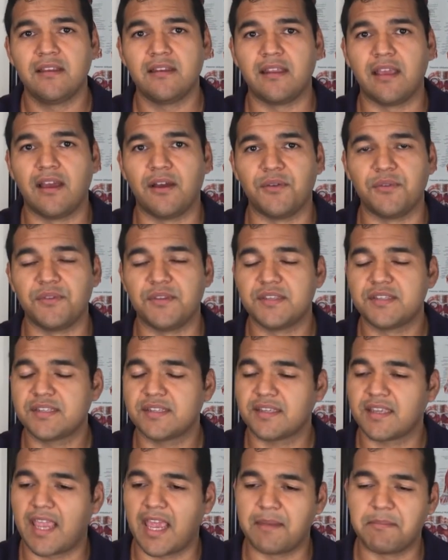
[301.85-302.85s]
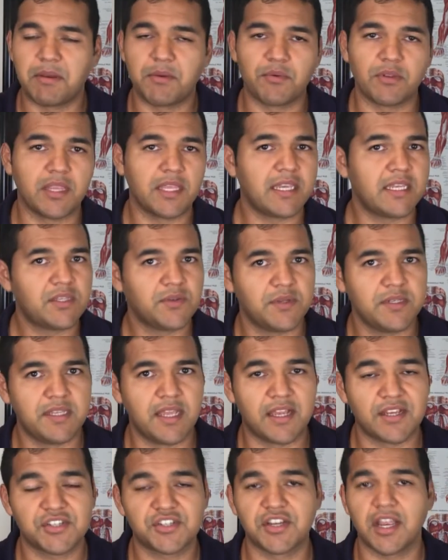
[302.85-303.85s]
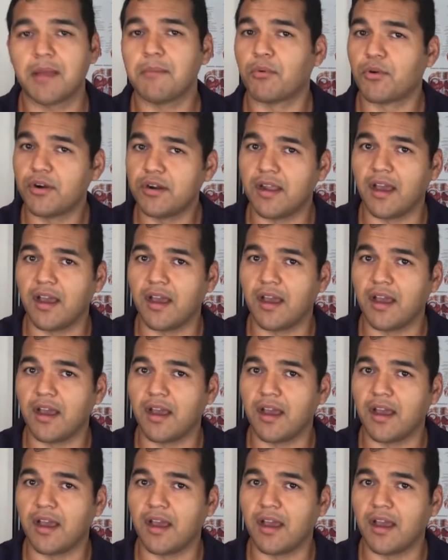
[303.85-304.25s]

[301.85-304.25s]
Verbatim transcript: Now, this can be related to a desk job